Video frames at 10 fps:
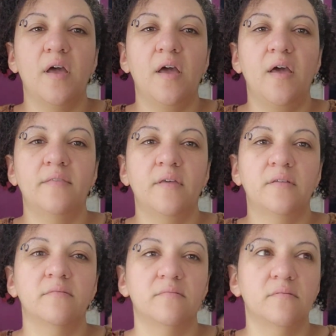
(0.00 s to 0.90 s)
and then
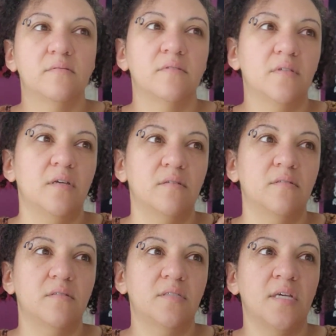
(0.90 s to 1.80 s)

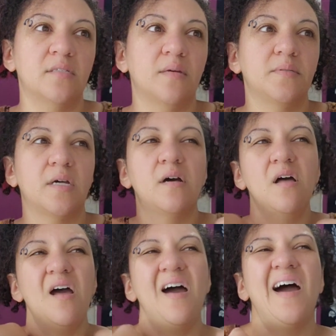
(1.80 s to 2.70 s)
tank top style.
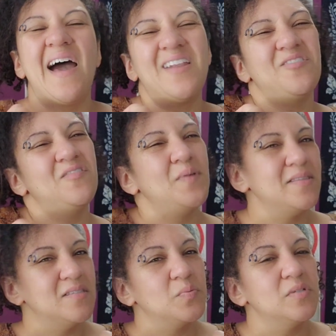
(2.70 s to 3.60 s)
I don't know about
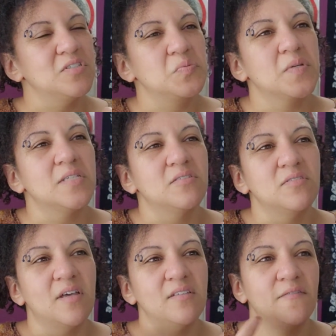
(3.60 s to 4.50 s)
this one just because there's
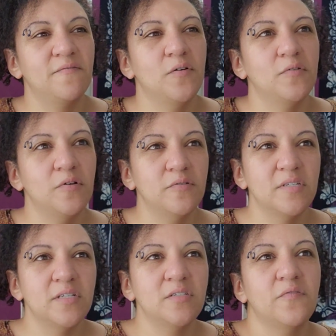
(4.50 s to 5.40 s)
not enough photos.
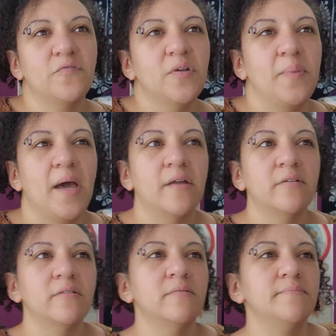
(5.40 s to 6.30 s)
It is a free pattern.